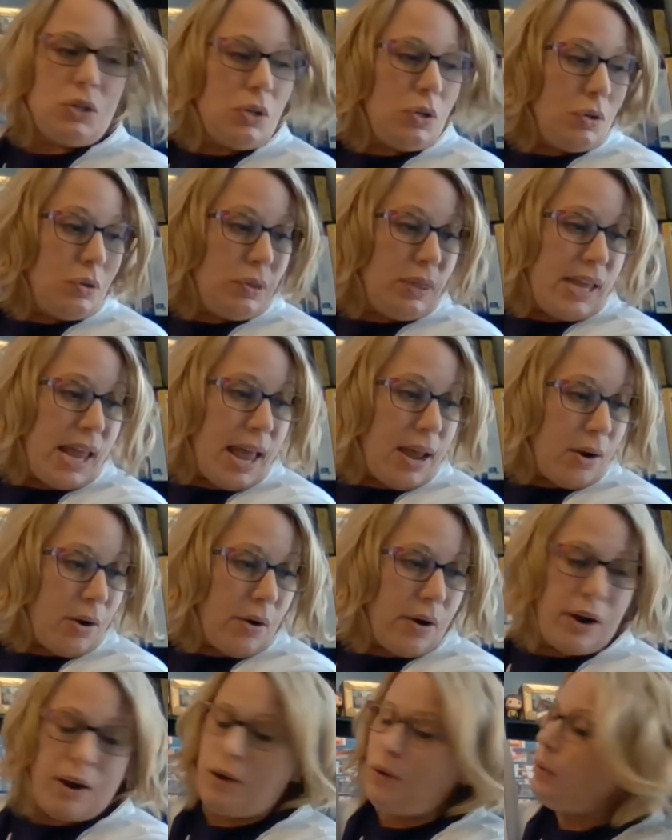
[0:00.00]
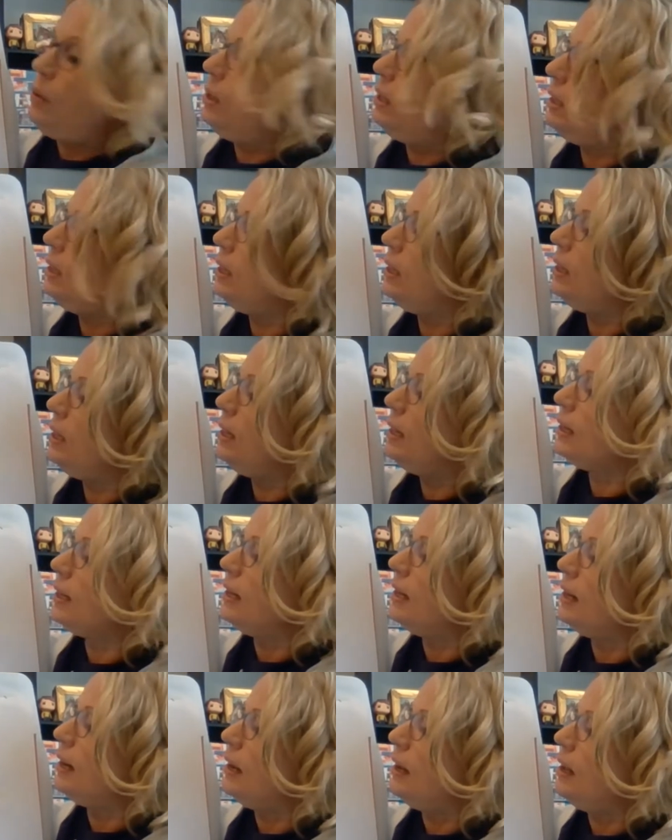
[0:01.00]
to the arrow,
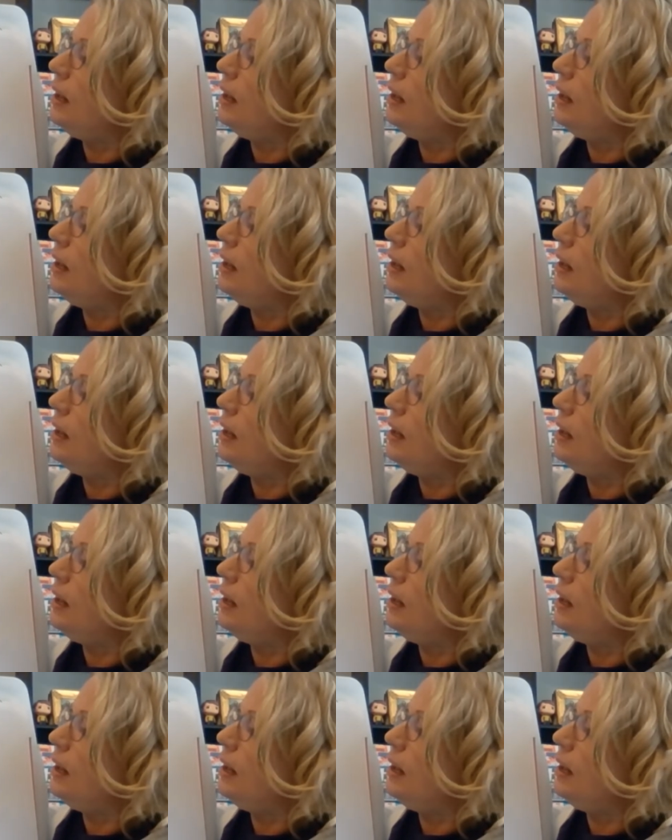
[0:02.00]
kind of